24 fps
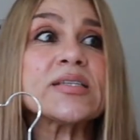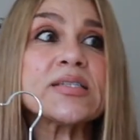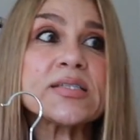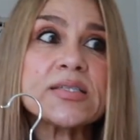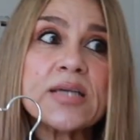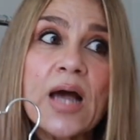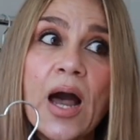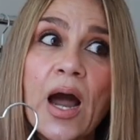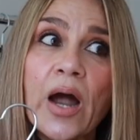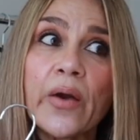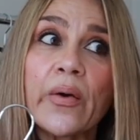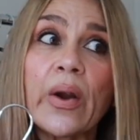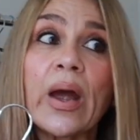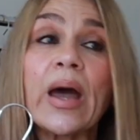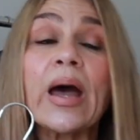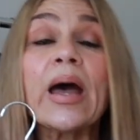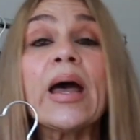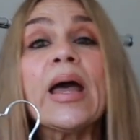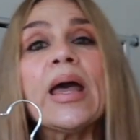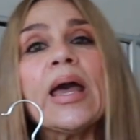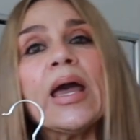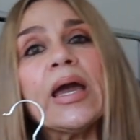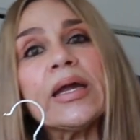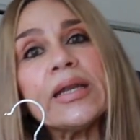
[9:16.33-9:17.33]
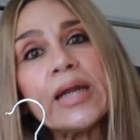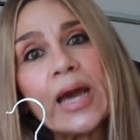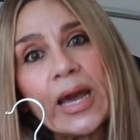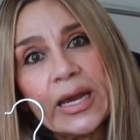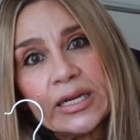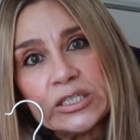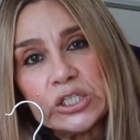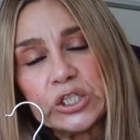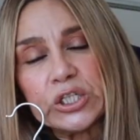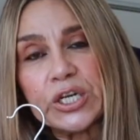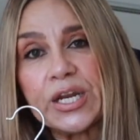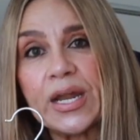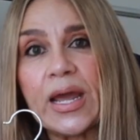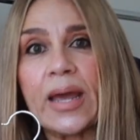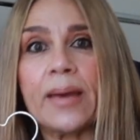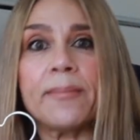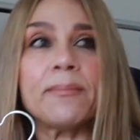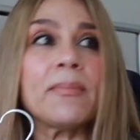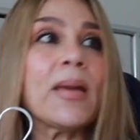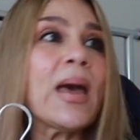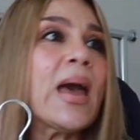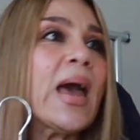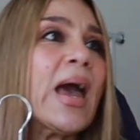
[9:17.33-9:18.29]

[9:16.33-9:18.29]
Zara and H&M